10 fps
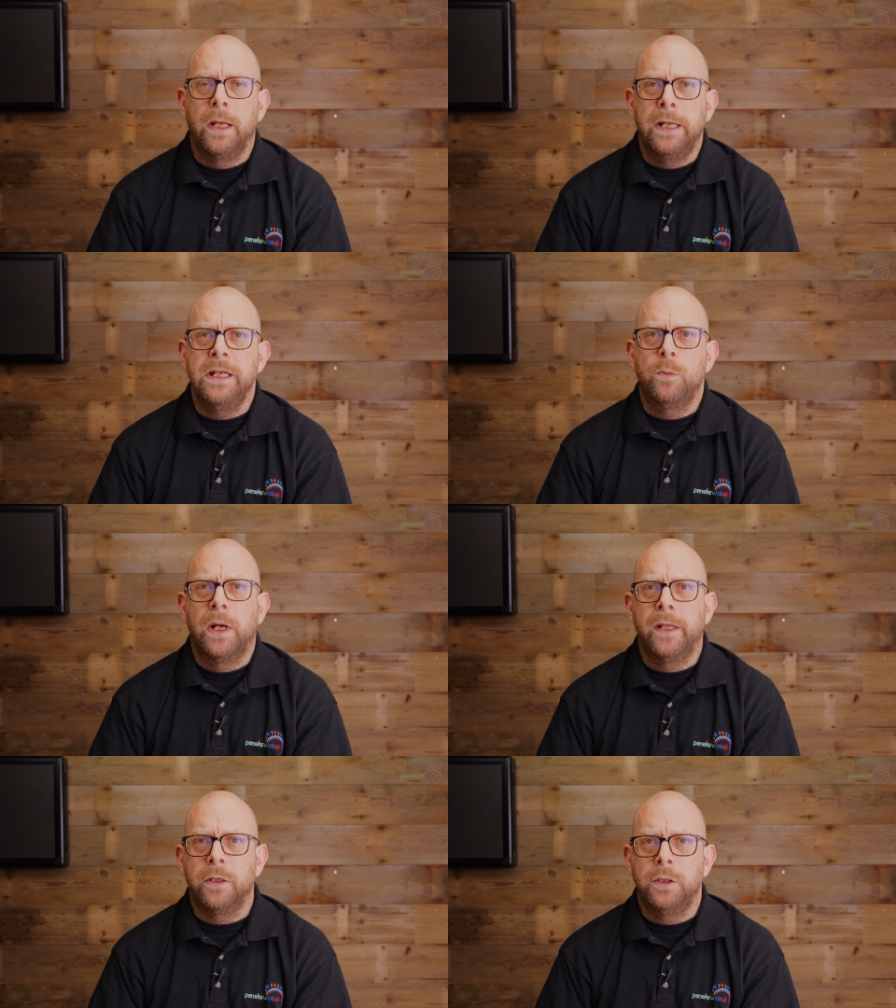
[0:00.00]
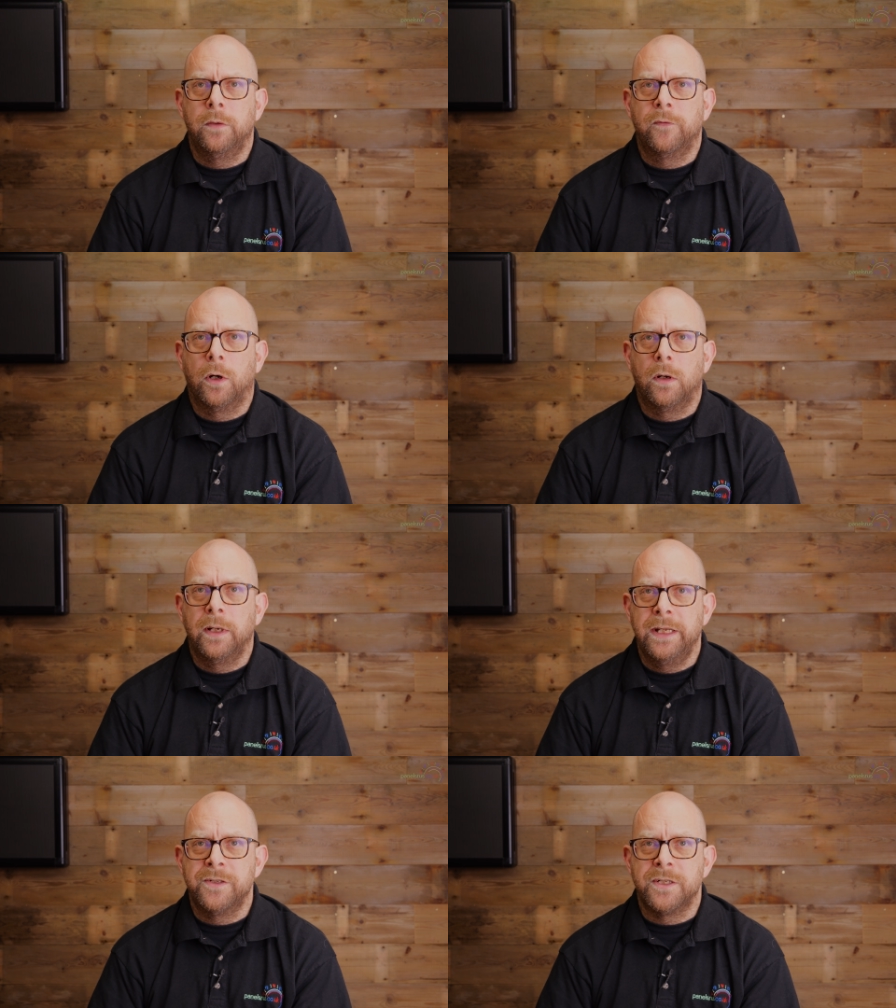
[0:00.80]
Anywhere that you've got
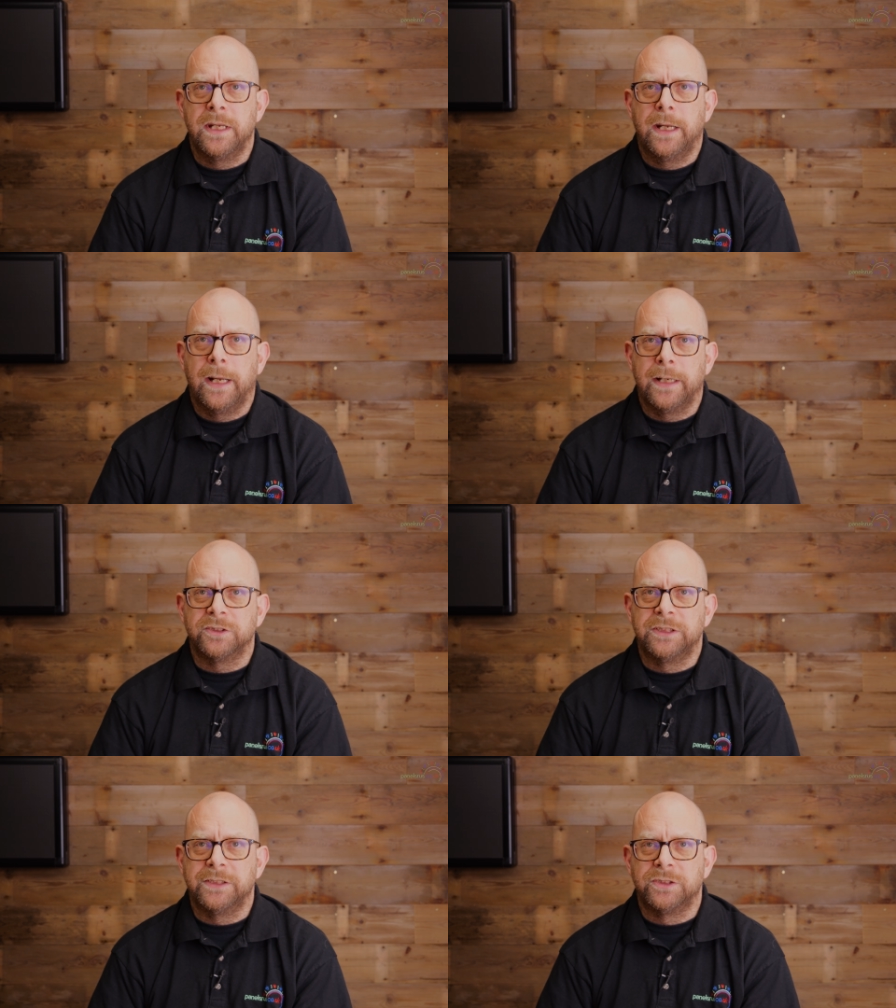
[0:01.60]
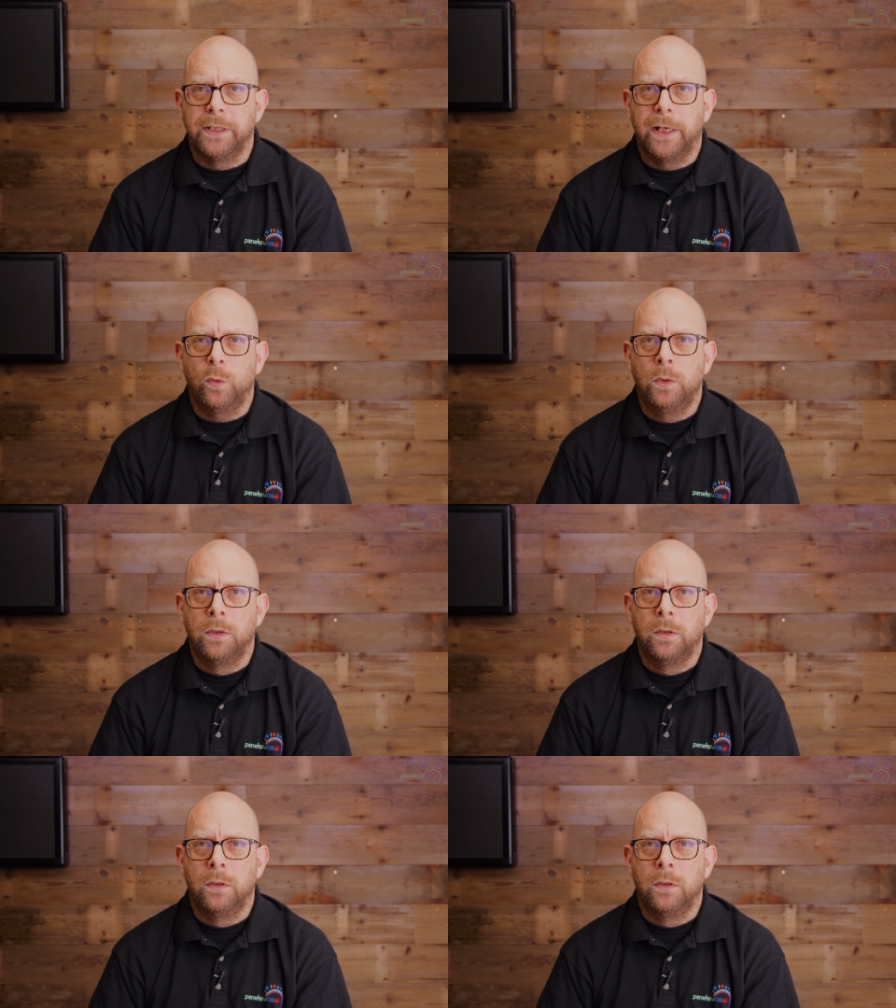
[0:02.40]
internet access now,